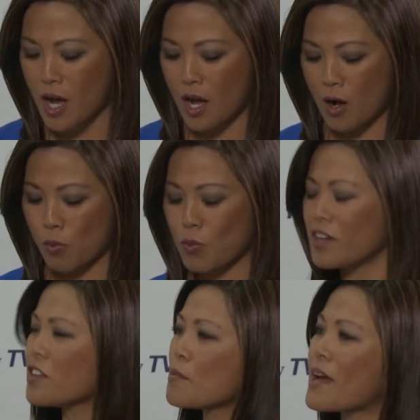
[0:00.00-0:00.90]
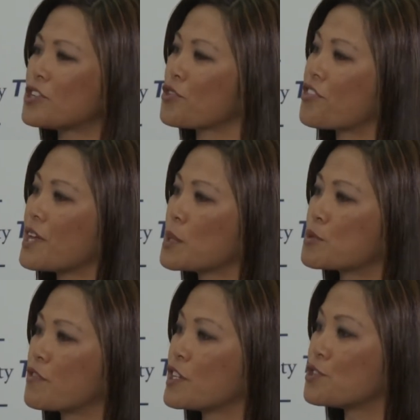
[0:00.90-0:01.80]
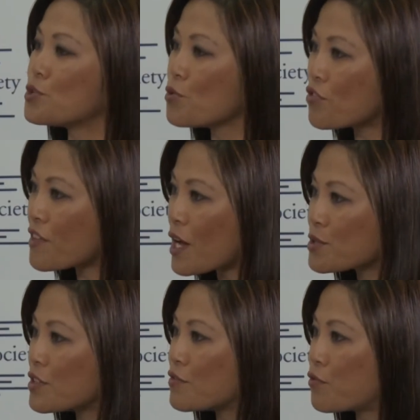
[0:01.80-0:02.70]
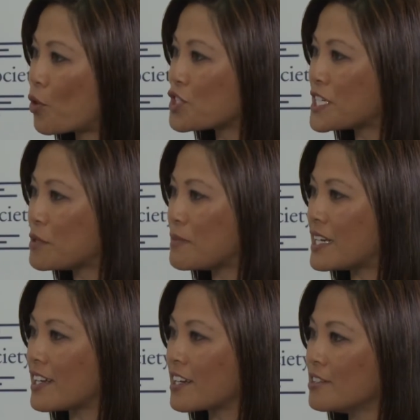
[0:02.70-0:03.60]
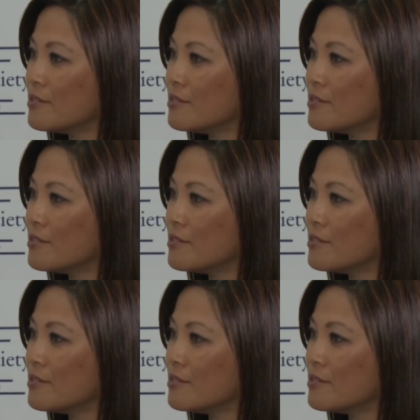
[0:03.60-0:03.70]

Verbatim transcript: Uh, what are the major themes for the 2014 meeting?